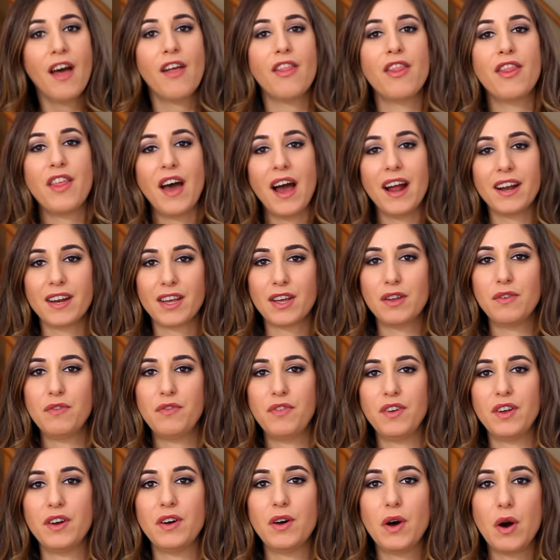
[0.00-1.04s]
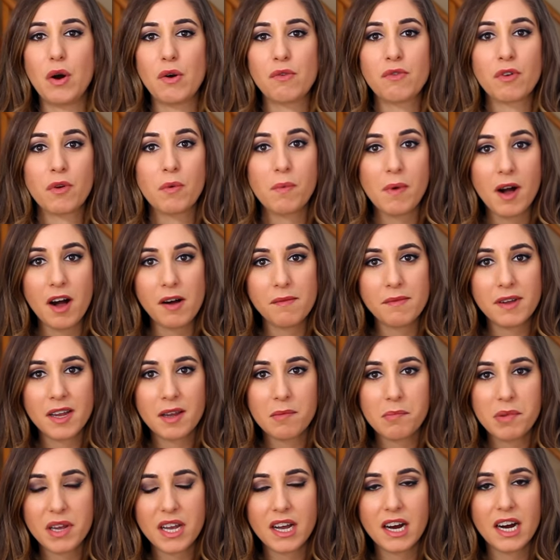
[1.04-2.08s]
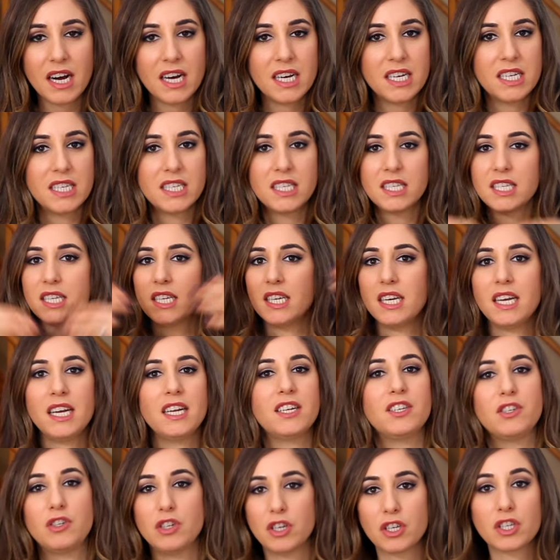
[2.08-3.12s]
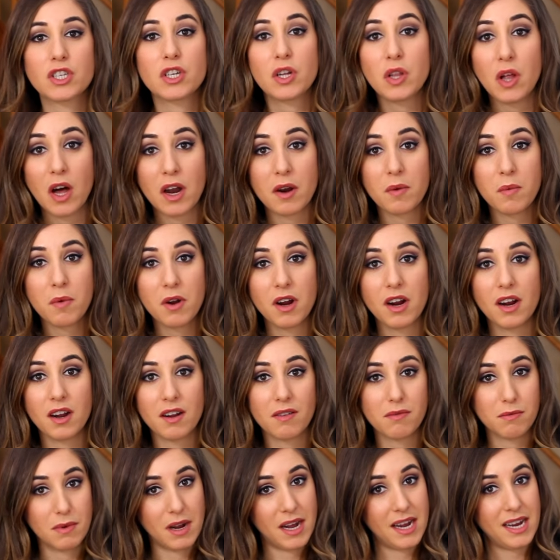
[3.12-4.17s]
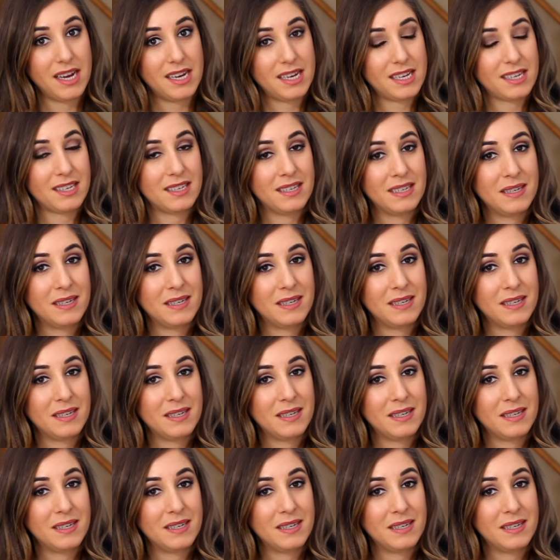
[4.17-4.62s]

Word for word: that can feel overwhelming because it's just a lot of work, right?